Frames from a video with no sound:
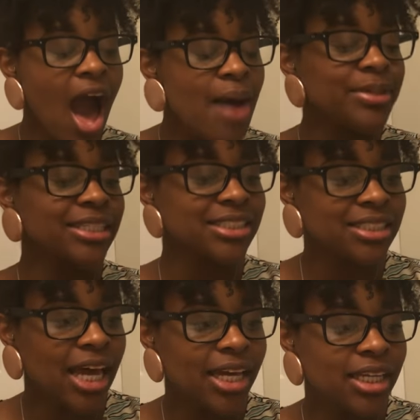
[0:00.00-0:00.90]
I'm
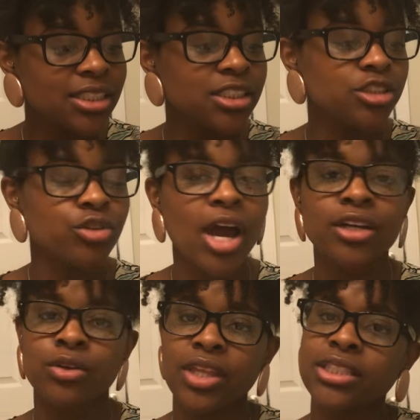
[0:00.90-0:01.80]
excited to try
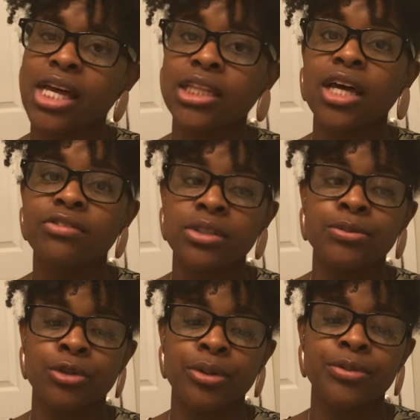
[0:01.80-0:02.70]
new things. I love
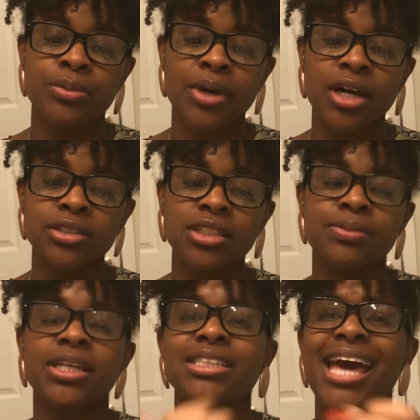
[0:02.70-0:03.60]
subscription boxes
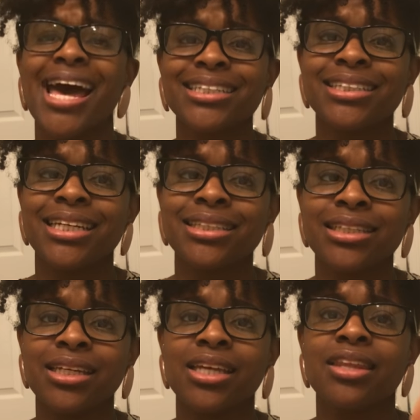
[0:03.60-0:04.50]
because it has things
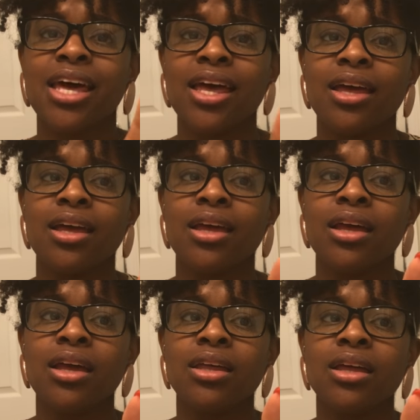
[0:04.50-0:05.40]
in it that
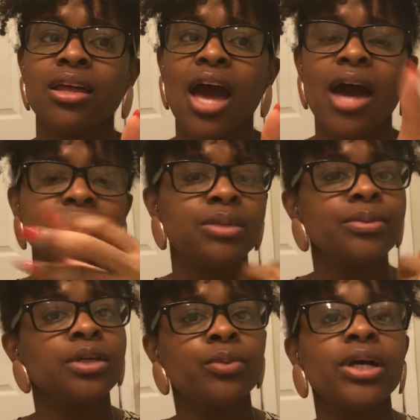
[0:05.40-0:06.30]
I
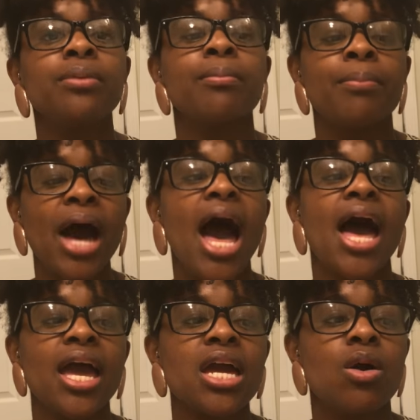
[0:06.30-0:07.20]
typically wouldn't
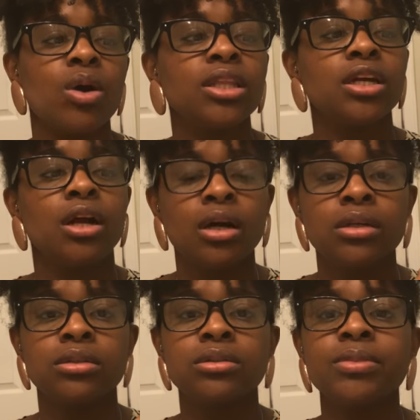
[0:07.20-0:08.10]
buy on their
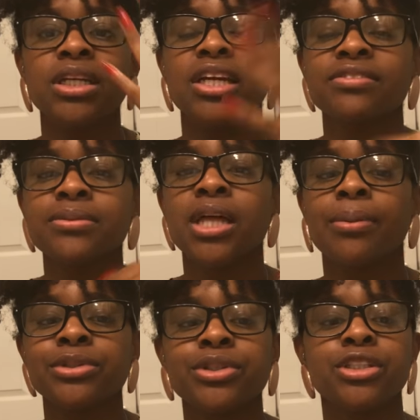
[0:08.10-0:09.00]
own, but it gives me the
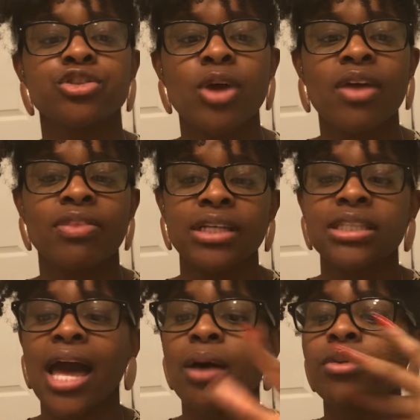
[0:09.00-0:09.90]
opportunity to try things
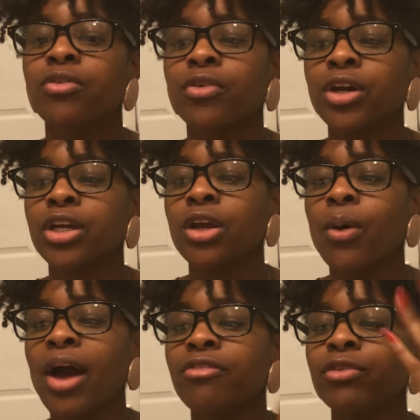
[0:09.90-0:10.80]
out before, you know,
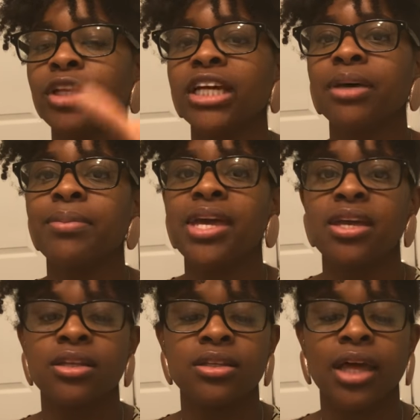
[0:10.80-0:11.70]
I fully commit
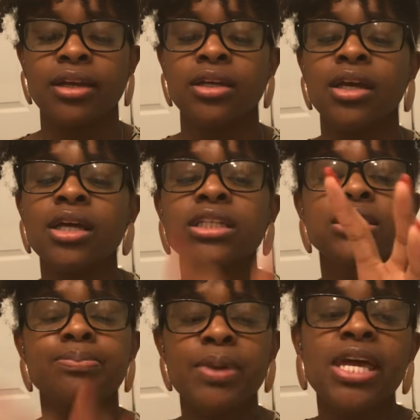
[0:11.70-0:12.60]
and like
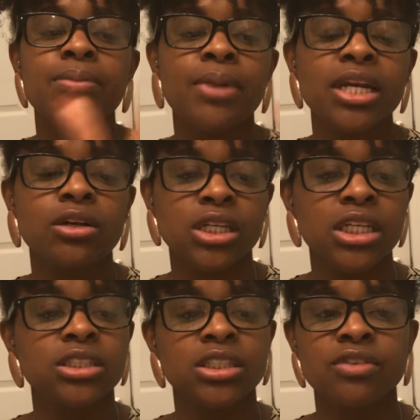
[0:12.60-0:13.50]
spend money on
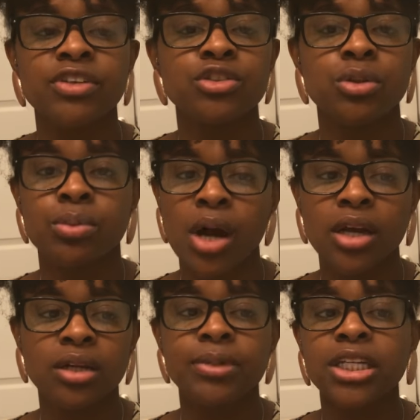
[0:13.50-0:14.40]
each individual
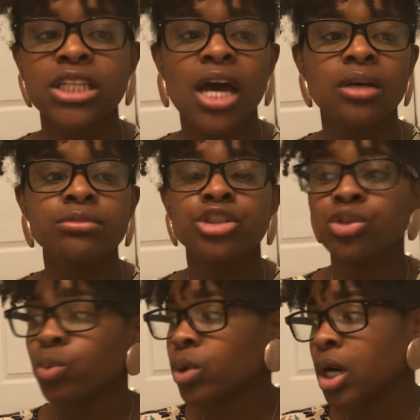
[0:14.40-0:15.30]
product, because I'm
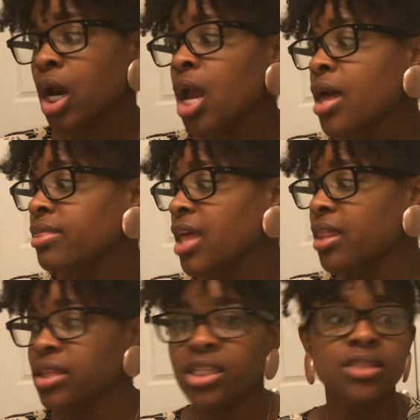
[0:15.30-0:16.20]
sure
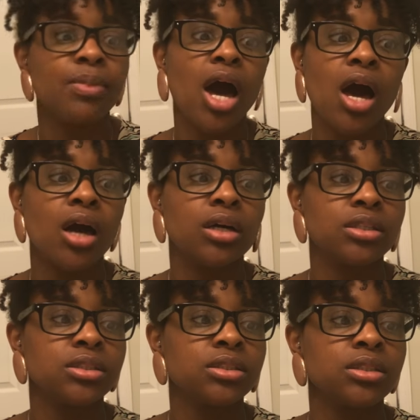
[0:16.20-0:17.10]
that this box,
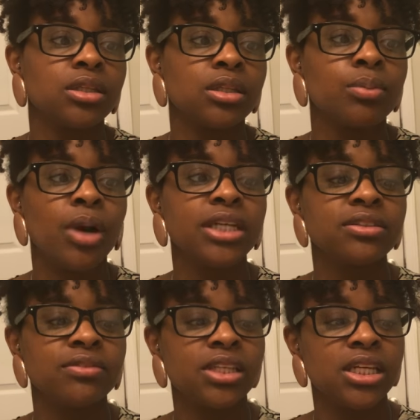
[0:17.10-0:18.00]
the price
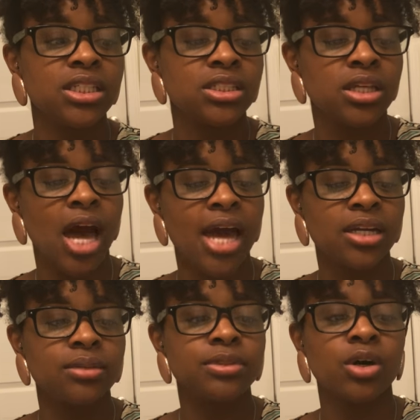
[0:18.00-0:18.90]
of these
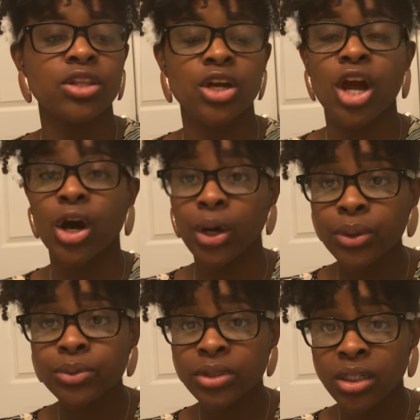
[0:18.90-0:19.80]
items on their
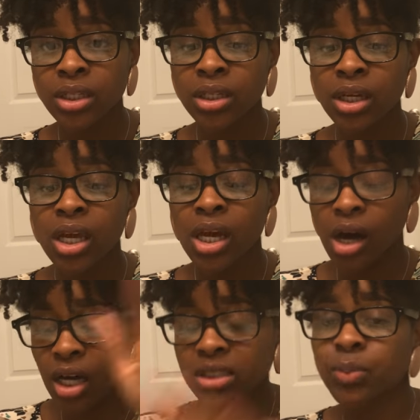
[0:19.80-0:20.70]
own
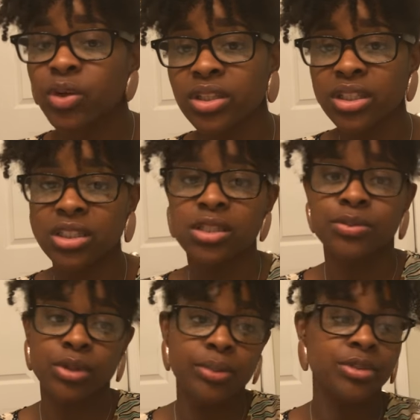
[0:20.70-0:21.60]
cost more than this
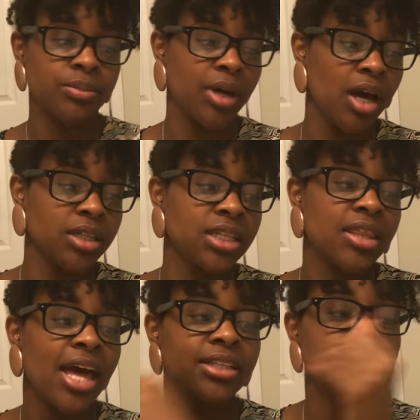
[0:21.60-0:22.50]
subscription box.
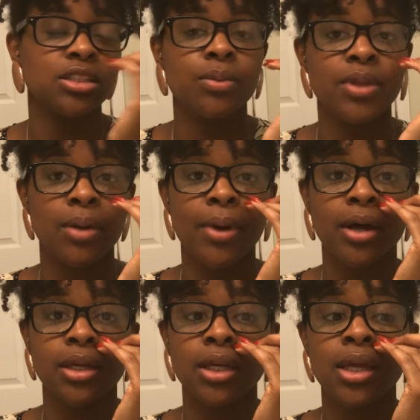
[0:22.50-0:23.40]
And that's the dope thing
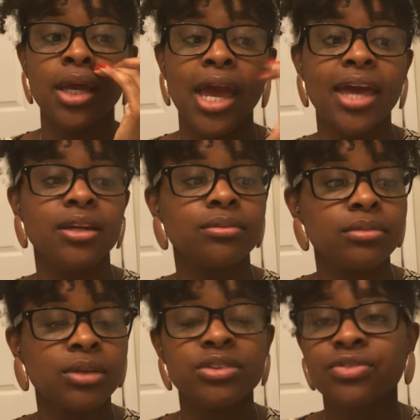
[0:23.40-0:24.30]
about it. And
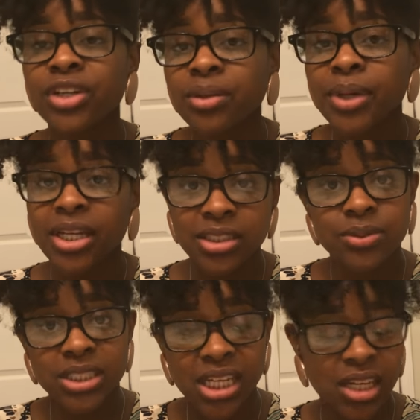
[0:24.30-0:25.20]
it was free to me because it
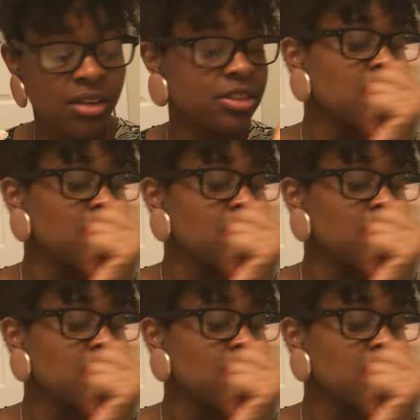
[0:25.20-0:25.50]
was a gift.